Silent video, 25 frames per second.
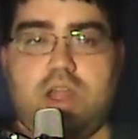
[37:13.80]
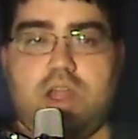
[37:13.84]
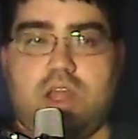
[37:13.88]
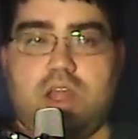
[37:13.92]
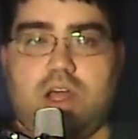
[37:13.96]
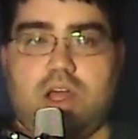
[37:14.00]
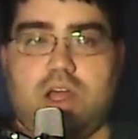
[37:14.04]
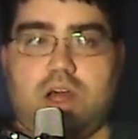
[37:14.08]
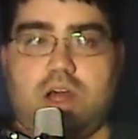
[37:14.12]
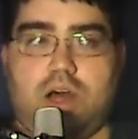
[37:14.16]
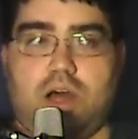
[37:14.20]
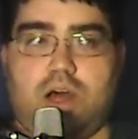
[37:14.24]

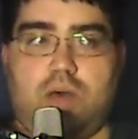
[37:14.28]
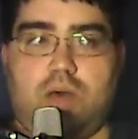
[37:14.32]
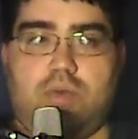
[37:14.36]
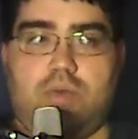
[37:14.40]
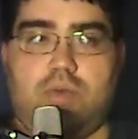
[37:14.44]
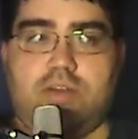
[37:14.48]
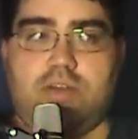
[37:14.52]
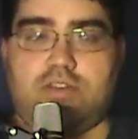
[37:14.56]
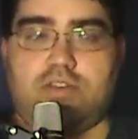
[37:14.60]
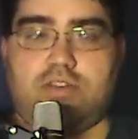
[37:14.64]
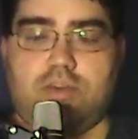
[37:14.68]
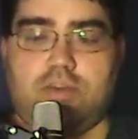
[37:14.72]
uh,
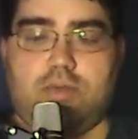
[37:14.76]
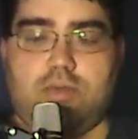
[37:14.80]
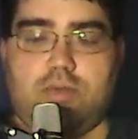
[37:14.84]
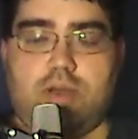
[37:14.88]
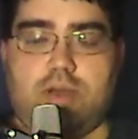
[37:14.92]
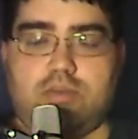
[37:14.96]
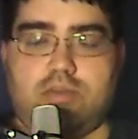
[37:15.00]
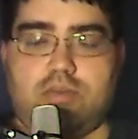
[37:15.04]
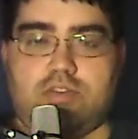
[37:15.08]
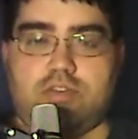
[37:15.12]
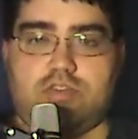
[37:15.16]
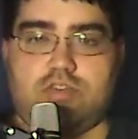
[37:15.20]
one summer, and
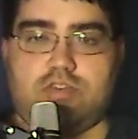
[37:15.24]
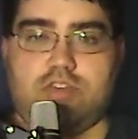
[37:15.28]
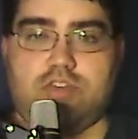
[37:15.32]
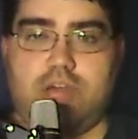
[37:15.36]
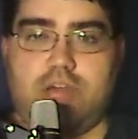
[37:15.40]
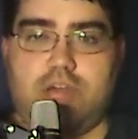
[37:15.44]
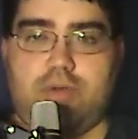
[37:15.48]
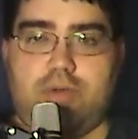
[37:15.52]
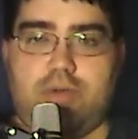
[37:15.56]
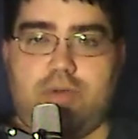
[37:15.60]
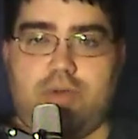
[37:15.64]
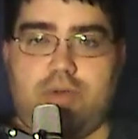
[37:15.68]
I was just
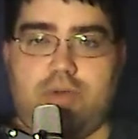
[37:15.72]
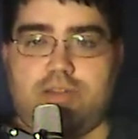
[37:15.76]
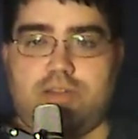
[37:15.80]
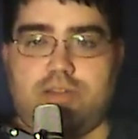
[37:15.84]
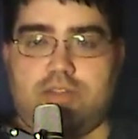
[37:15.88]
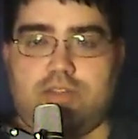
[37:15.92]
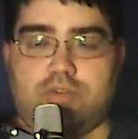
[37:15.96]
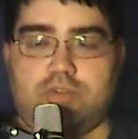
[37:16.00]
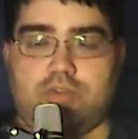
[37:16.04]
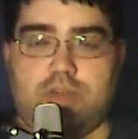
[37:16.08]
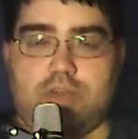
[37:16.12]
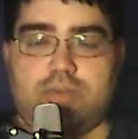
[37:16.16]
chowing down
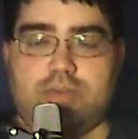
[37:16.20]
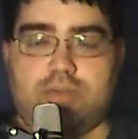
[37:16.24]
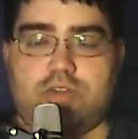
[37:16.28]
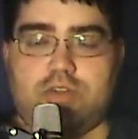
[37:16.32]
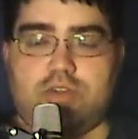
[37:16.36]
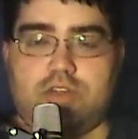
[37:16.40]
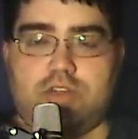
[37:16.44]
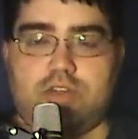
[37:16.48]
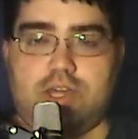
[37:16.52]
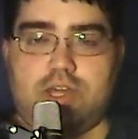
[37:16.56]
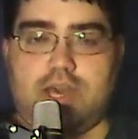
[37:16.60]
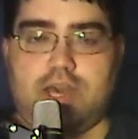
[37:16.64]
these grapes that
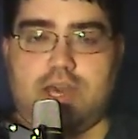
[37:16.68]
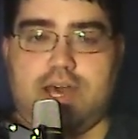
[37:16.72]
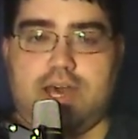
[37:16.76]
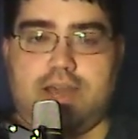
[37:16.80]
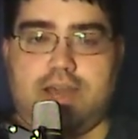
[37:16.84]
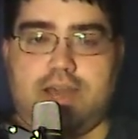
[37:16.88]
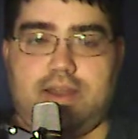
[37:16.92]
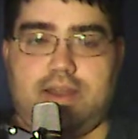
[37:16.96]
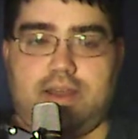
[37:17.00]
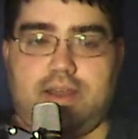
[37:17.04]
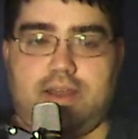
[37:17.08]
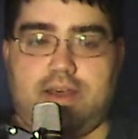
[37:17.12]
she
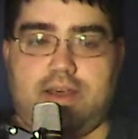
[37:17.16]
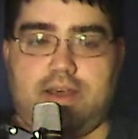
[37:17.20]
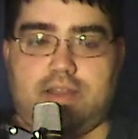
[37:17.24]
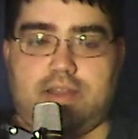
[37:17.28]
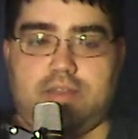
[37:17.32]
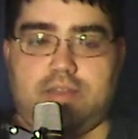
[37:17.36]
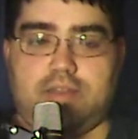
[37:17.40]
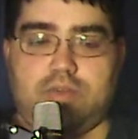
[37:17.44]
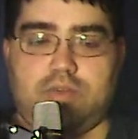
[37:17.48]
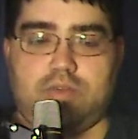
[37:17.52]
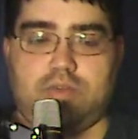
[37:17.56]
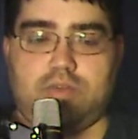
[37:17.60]
got uh, at the
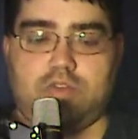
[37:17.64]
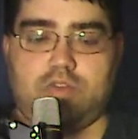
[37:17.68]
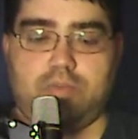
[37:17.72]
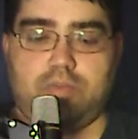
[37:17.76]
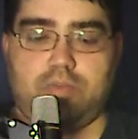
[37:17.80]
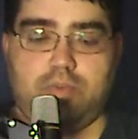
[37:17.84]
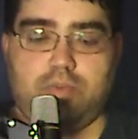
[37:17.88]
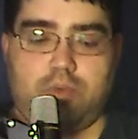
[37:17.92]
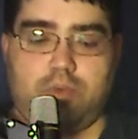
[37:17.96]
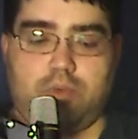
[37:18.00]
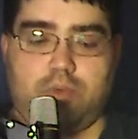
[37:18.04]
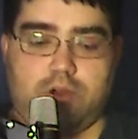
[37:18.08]
local
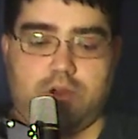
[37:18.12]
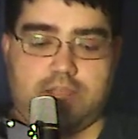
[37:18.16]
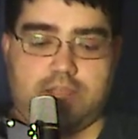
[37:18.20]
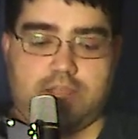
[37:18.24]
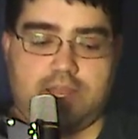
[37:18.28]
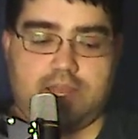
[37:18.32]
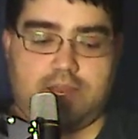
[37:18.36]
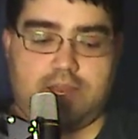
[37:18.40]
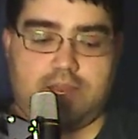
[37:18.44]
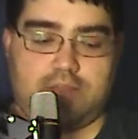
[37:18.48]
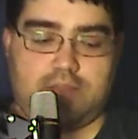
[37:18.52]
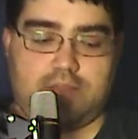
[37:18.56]

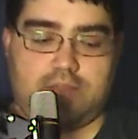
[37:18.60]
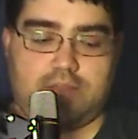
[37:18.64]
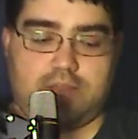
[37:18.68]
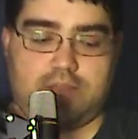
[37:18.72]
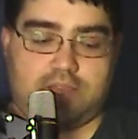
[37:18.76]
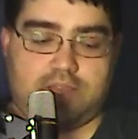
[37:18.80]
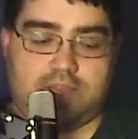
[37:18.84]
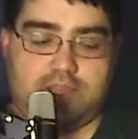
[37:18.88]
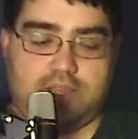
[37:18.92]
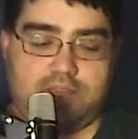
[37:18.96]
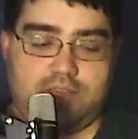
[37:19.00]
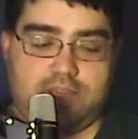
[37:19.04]
supermarket, and I was
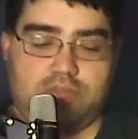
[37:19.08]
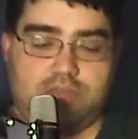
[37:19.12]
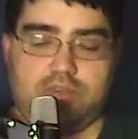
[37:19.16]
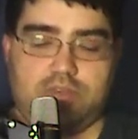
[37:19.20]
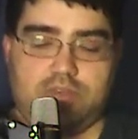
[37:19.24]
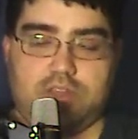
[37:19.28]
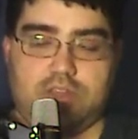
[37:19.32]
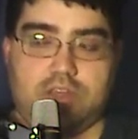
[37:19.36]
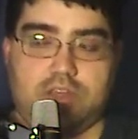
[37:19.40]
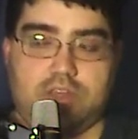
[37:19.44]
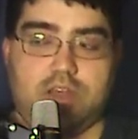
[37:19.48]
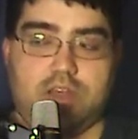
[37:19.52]
like, "Yeah, these are
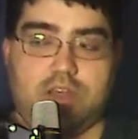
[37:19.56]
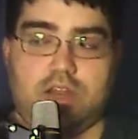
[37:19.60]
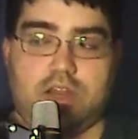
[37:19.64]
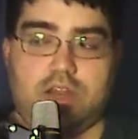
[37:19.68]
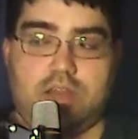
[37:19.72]
really good."